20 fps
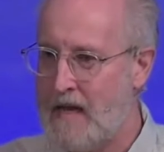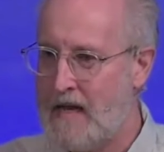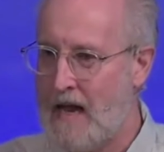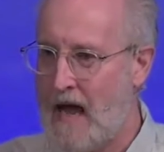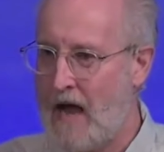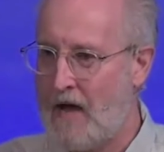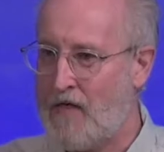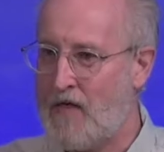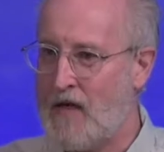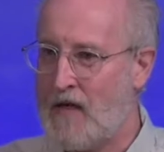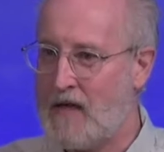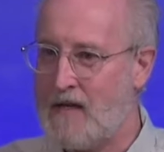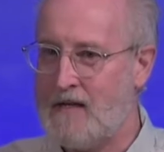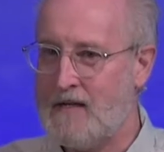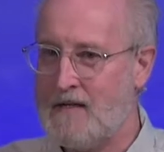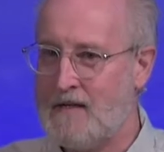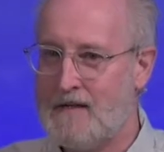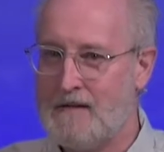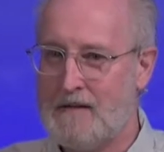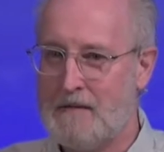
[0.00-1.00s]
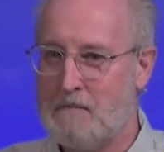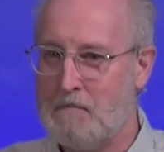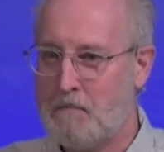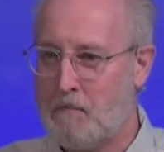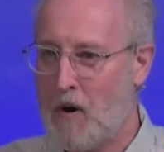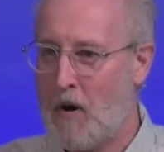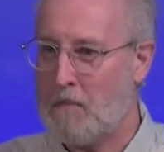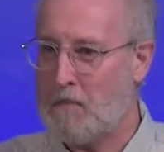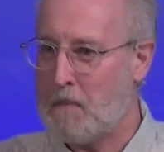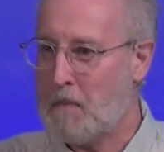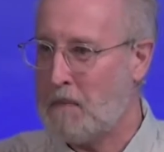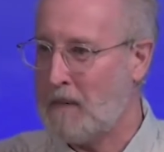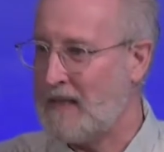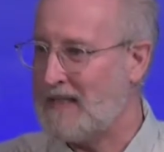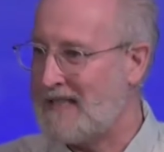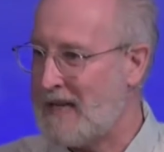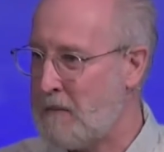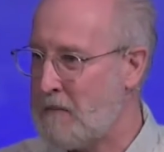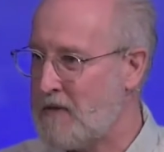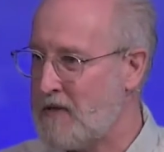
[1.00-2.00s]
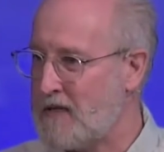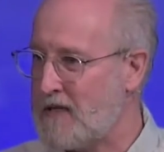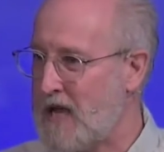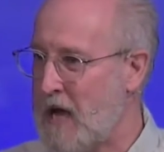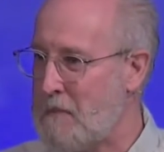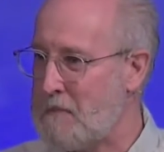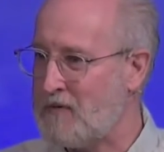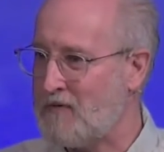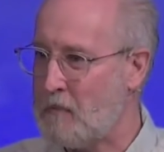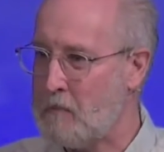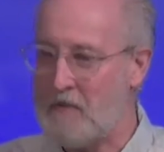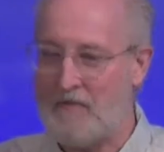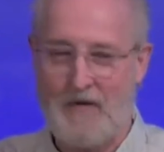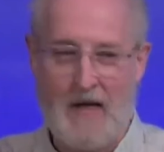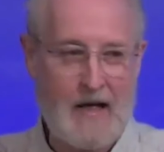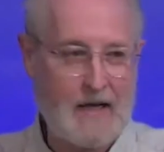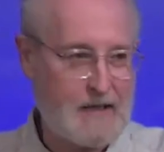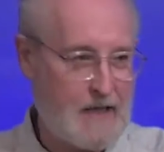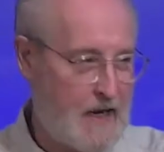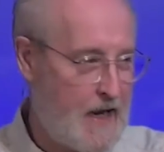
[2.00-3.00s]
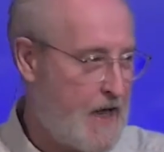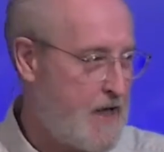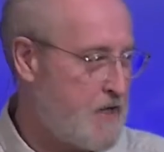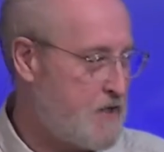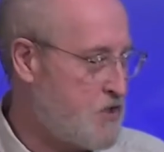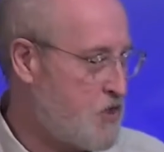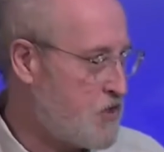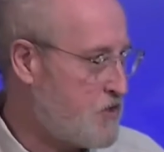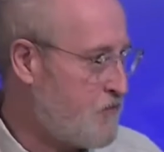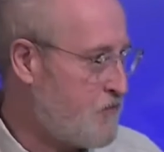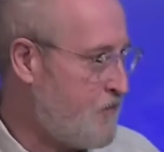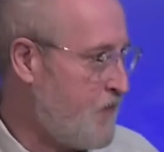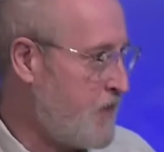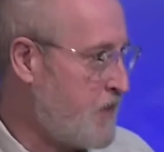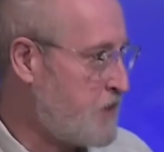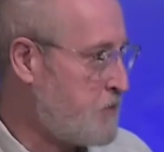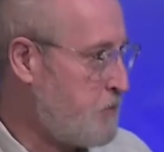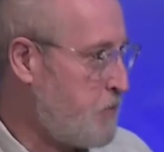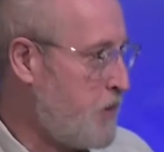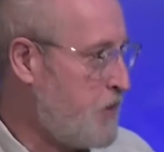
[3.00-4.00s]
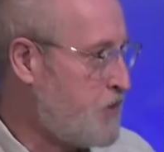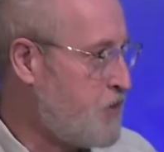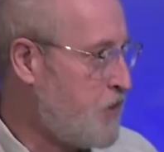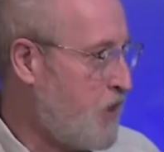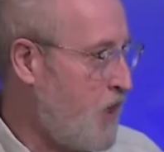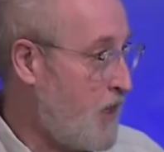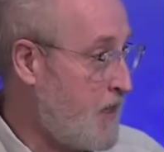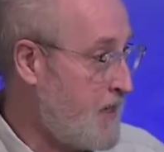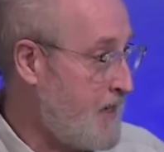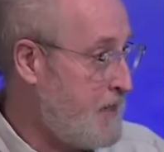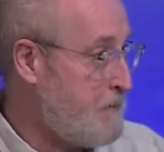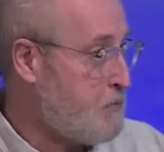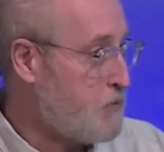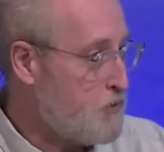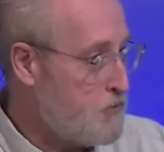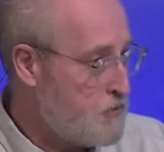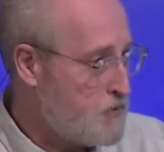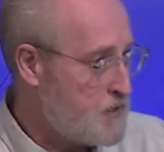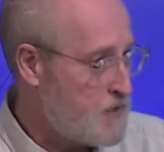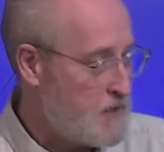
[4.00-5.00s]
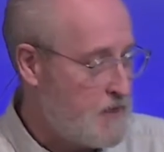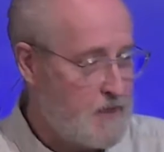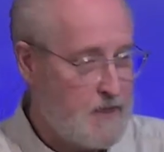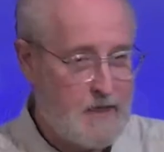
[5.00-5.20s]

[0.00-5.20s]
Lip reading: Now, I think probably some of this comes from the fact that I had just finished preaching on Hebrews.